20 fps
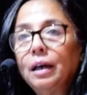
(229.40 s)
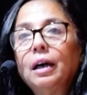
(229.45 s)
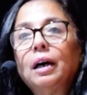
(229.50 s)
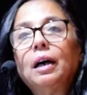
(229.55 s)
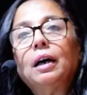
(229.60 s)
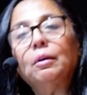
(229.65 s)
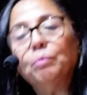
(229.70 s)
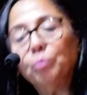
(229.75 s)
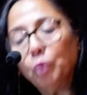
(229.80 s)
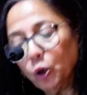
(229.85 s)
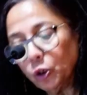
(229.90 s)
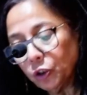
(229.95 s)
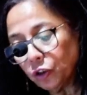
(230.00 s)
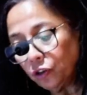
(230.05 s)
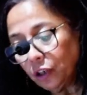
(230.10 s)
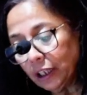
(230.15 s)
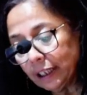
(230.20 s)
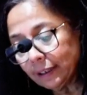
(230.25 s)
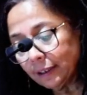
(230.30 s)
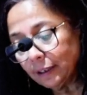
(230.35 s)
Her most
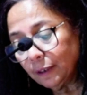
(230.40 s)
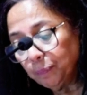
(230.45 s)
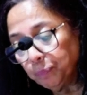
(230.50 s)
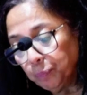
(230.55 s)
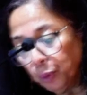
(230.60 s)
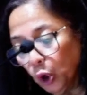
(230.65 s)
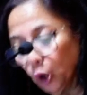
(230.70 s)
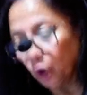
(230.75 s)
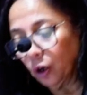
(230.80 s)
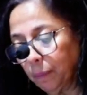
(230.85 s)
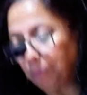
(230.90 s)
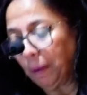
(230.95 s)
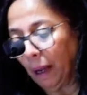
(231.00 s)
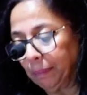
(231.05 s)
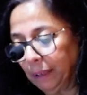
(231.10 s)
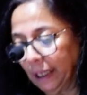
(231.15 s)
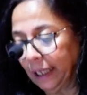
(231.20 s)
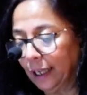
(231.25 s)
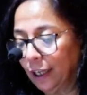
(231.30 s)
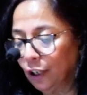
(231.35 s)
recent book
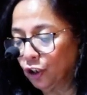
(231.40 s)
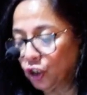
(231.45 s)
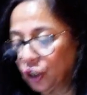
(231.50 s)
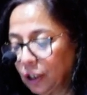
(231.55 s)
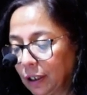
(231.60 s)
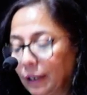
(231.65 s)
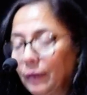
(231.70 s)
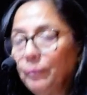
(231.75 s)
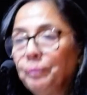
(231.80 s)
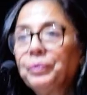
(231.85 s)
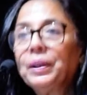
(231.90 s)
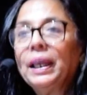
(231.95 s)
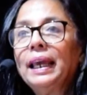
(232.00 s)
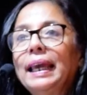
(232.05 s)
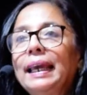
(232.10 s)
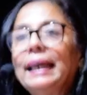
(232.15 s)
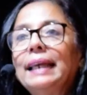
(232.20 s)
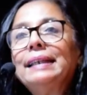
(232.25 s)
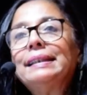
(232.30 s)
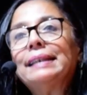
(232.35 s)
publication
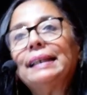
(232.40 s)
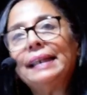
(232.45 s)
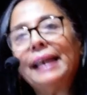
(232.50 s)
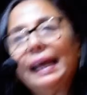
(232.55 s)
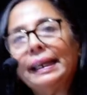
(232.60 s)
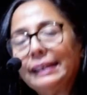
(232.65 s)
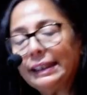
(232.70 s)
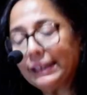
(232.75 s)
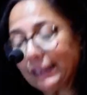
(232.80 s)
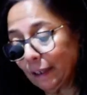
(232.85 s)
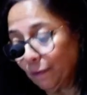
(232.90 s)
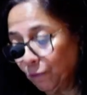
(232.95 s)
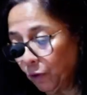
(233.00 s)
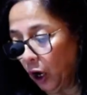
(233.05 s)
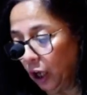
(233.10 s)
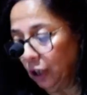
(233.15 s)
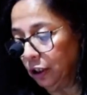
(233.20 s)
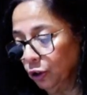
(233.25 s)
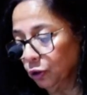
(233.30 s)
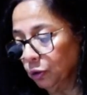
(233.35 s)
is an edited
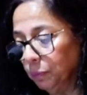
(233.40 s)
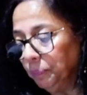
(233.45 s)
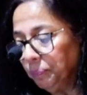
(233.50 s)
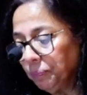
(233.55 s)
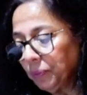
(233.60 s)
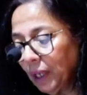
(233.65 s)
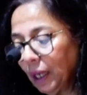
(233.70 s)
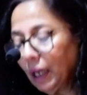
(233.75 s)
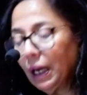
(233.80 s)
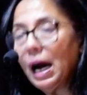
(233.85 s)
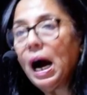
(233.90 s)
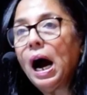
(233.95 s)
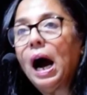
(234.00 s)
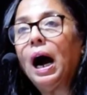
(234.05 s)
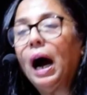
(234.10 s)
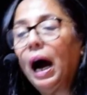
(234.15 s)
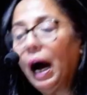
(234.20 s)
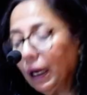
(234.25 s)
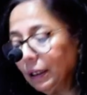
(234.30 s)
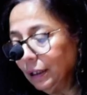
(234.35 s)
volume
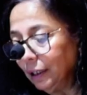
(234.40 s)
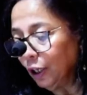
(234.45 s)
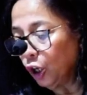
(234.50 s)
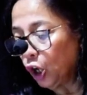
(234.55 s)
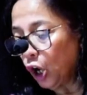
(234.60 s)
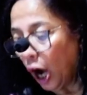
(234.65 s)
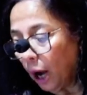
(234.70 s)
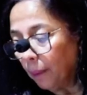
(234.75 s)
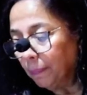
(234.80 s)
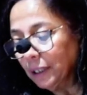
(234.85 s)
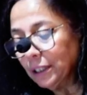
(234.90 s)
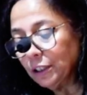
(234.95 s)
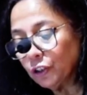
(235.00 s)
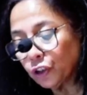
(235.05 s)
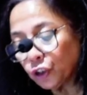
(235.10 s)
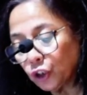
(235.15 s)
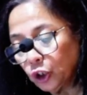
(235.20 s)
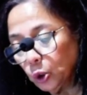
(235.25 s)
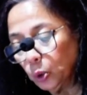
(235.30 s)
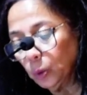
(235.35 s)
on common
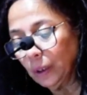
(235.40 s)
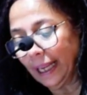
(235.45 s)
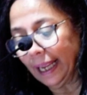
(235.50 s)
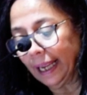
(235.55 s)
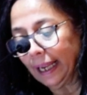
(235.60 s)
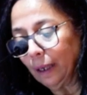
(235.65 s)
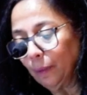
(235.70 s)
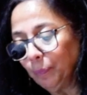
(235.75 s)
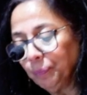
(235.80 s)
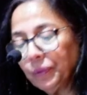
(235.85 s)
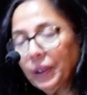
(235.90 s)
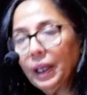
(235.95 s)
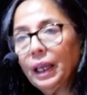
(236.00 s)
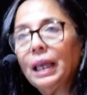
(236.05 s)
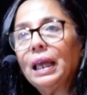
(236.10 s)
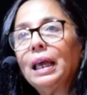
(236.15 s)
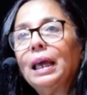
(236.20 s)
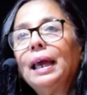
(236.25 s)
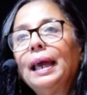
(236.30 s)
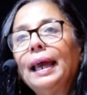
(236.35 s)
schooling,
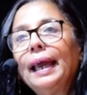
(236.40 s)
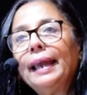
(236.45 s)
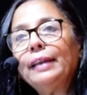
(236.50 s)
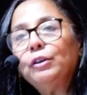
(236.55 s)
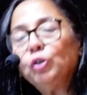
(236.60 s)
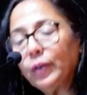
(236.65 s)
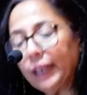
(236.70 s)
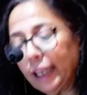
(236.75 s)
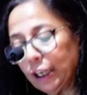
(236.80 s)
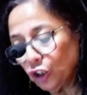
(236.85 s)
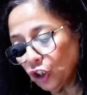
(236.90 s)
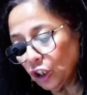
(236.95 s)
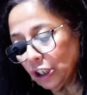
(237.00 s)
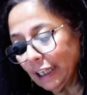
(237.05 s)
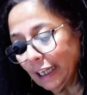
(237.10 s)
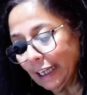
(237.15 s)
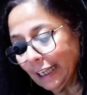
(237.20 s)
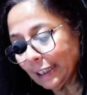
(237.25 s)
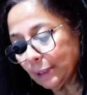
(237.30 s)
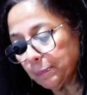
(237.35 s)

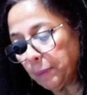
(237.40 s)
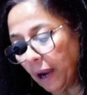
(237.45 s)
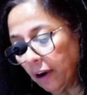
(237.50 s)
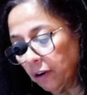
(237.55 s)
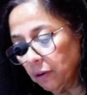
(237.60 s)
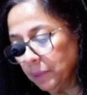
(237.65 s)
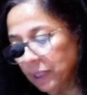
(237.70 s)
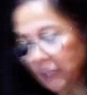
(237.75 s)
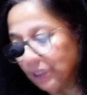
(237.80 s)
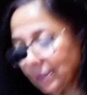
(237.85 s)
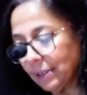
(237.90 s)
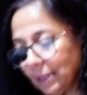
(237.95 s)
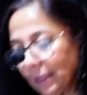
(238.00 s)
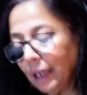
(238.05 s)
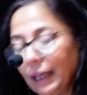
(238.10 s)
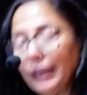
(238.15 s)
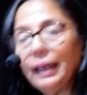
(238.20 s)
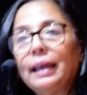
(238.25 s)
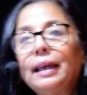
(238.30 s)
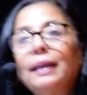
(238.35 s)
educational experiments
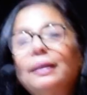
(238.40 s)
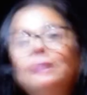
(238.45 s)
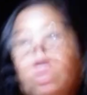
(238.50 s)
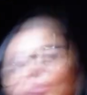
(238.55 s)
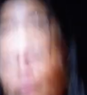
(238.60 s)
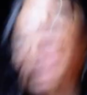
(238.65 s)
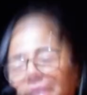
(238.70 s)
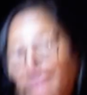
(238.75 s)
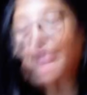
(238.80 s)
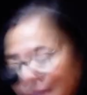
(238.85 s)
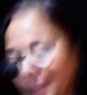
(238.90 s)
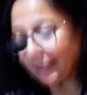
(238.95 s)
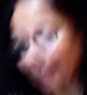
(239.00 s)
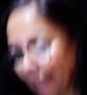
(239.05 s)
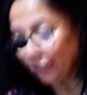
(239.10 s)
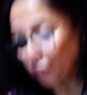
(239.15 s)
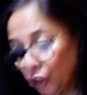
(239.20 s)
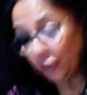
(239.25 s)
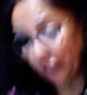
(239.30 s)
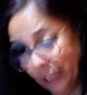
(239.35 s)
in 20th
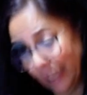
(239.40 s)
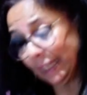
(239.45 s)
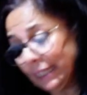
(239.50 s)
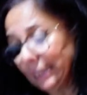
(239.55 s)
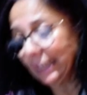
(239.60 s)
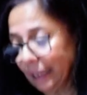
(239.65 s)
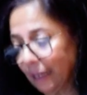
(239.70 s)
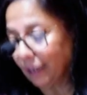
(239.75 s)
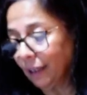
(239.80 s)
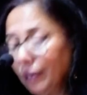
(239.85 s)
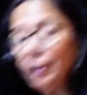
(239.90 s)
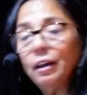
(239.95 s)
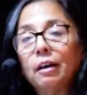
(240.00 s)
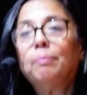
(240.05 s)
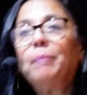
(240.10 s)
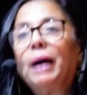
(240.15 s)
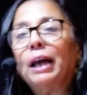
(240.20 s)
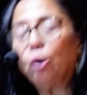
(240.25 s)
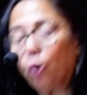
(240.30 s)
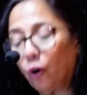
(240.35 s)
century India by